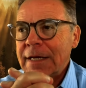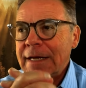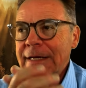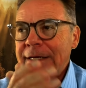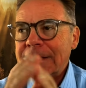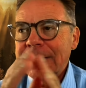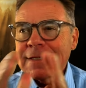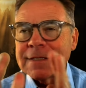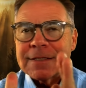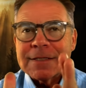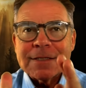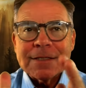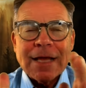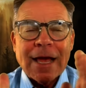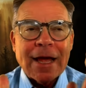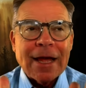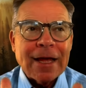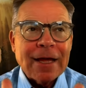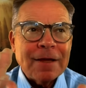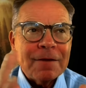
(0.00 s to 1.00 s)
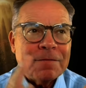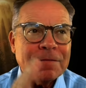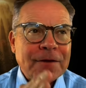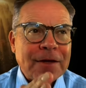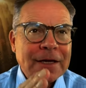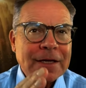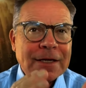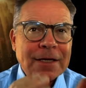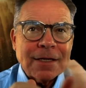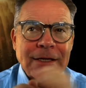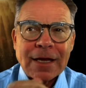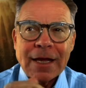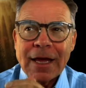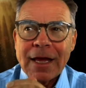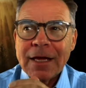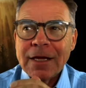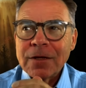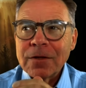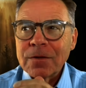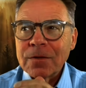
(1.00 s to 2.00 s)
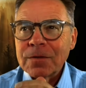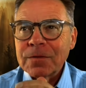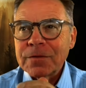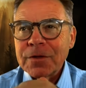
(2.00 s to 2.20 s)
He Can Save, He Can Heal.